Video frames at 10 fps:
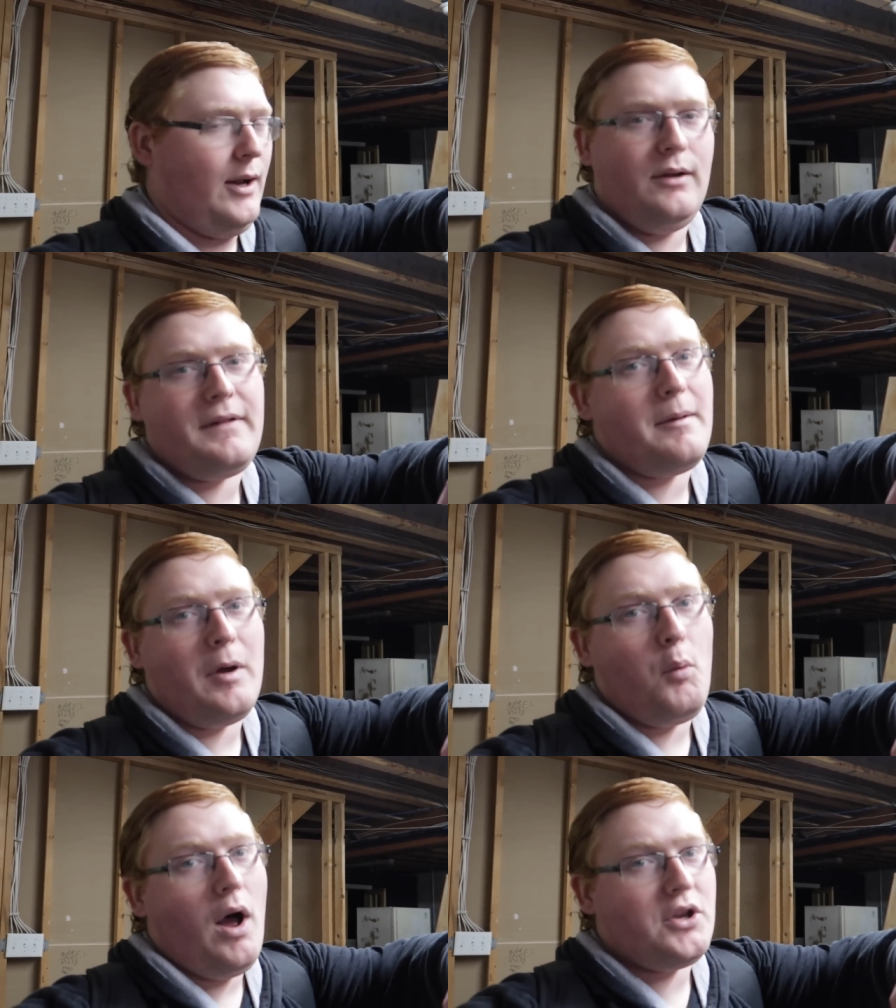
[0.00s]
I don't even have
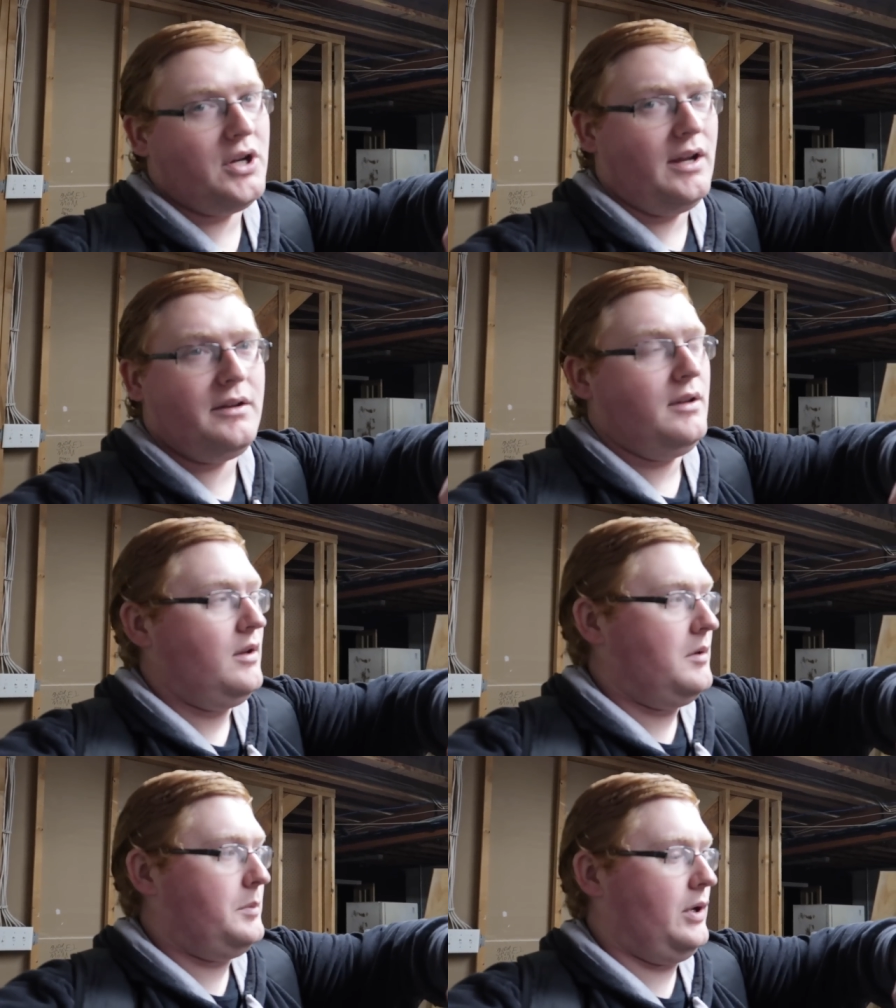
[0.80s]
my watch on,
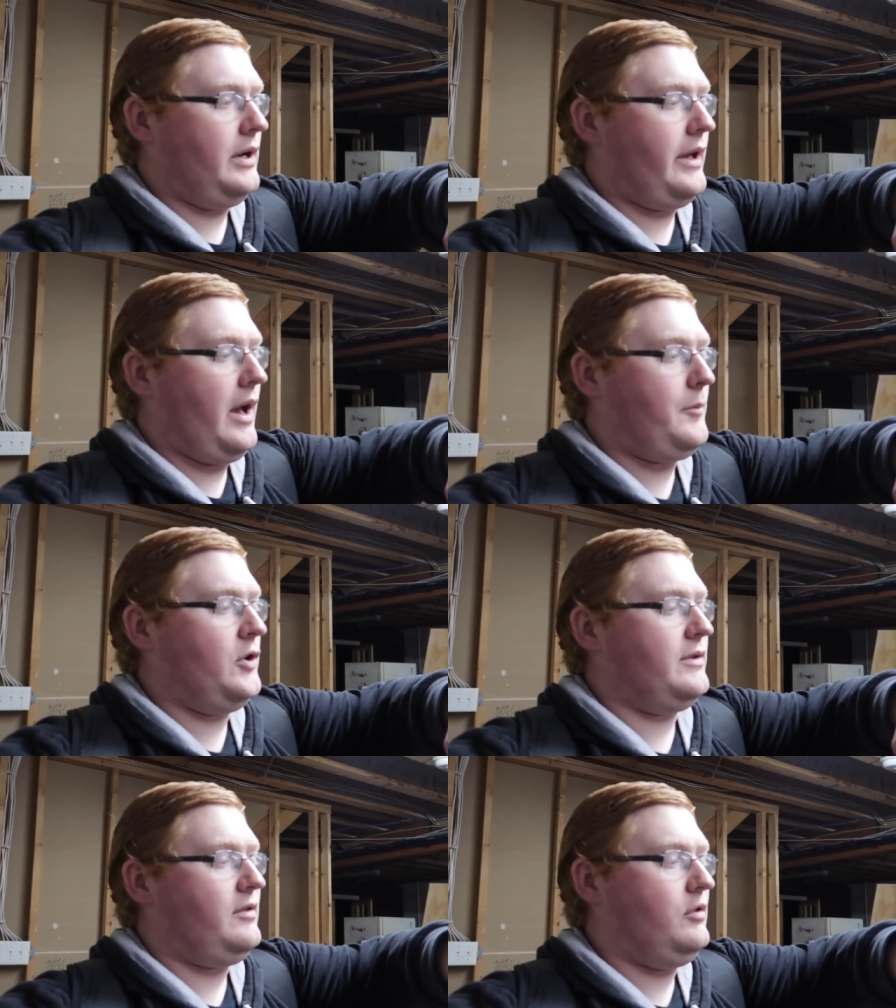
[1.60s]
but I'm
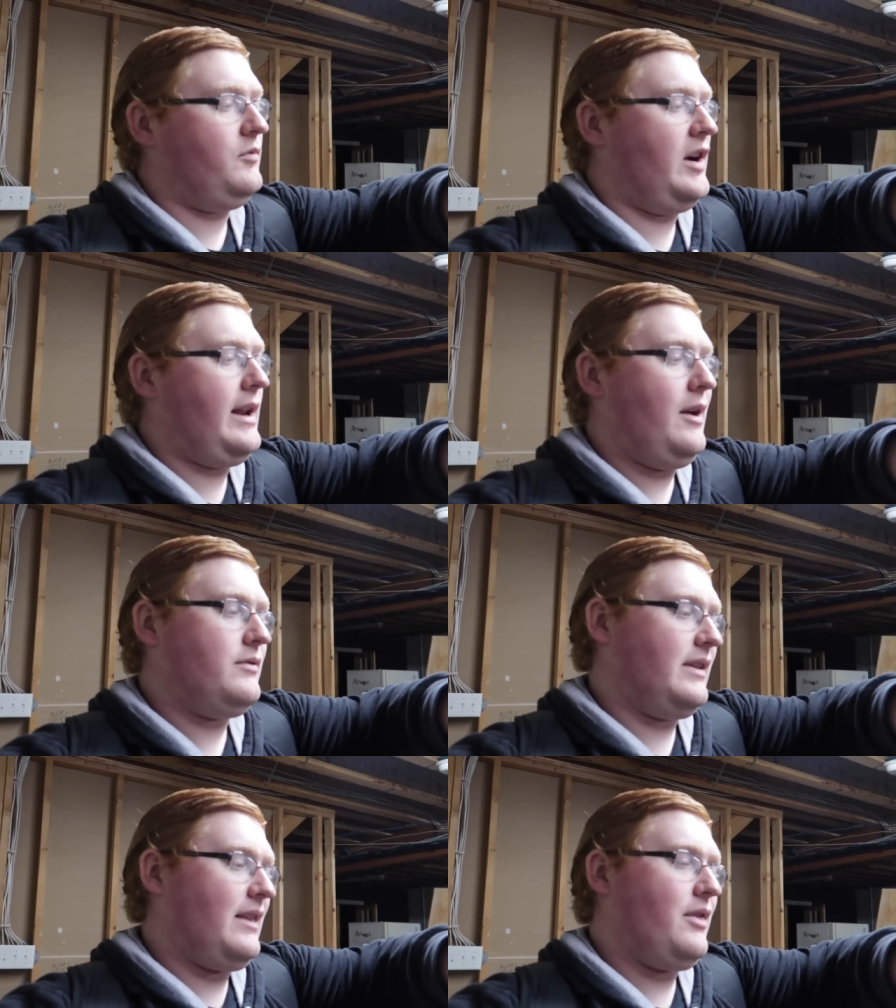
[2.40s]
gonna assume right now
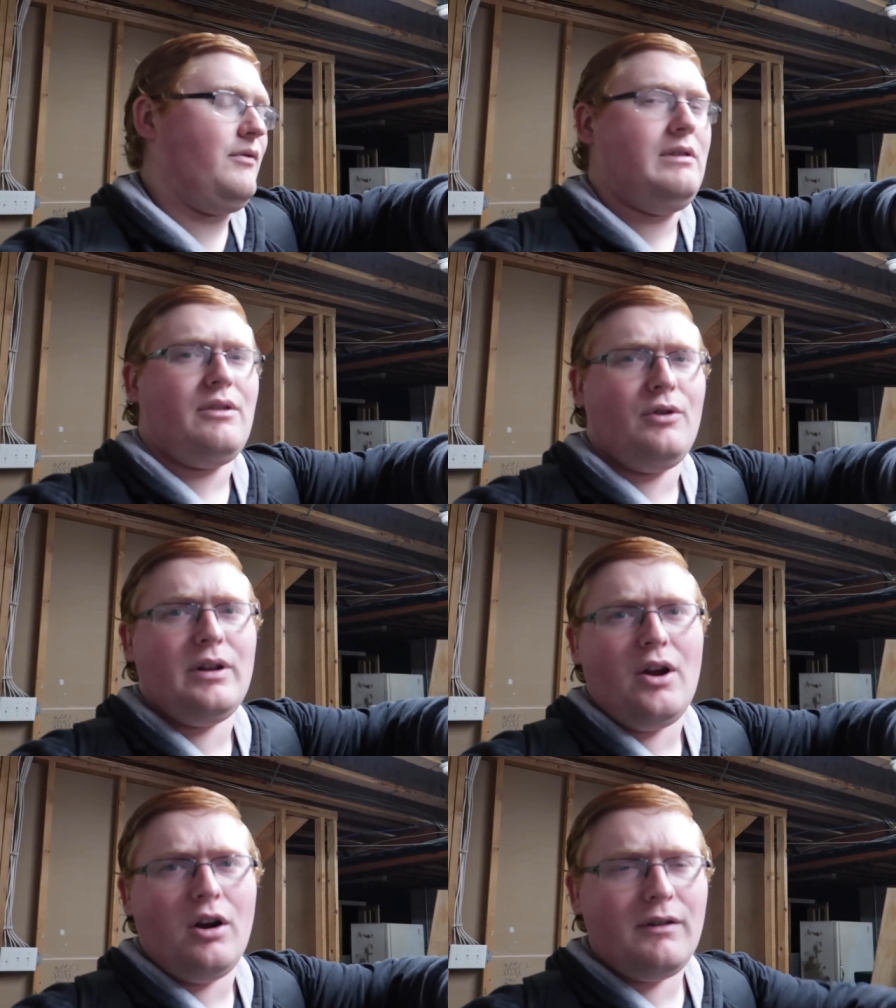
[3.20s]
it's like
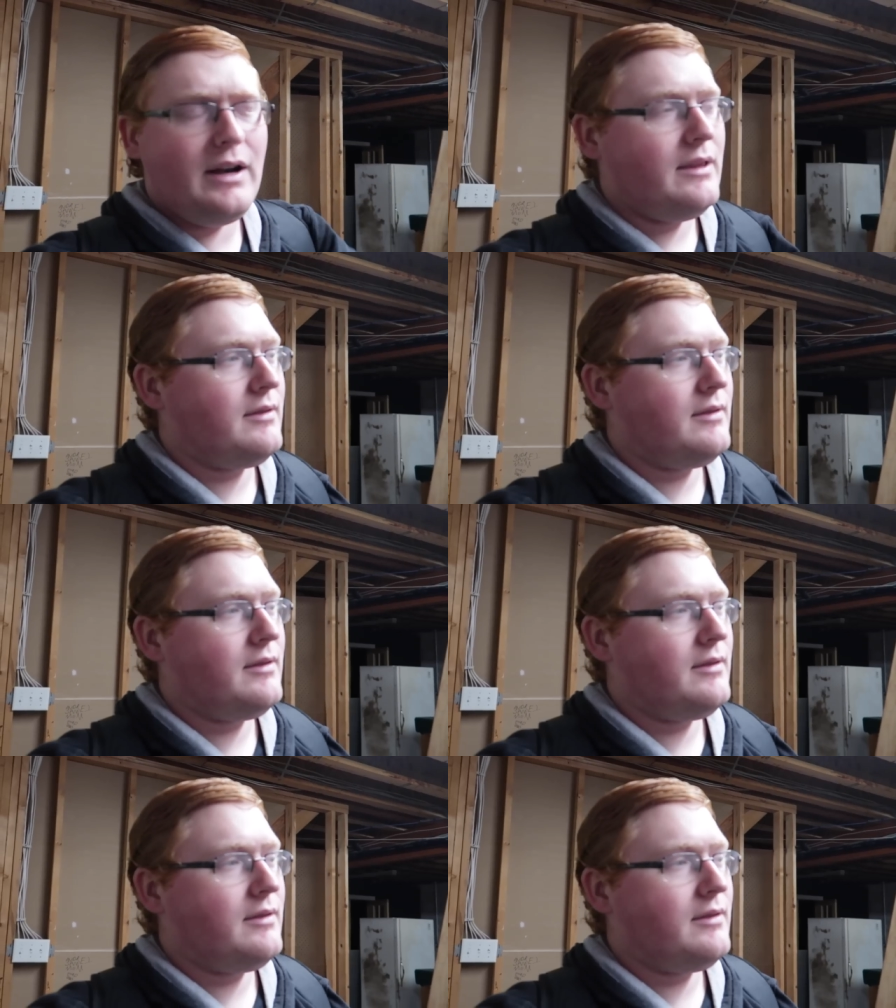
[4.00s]
3:30 already.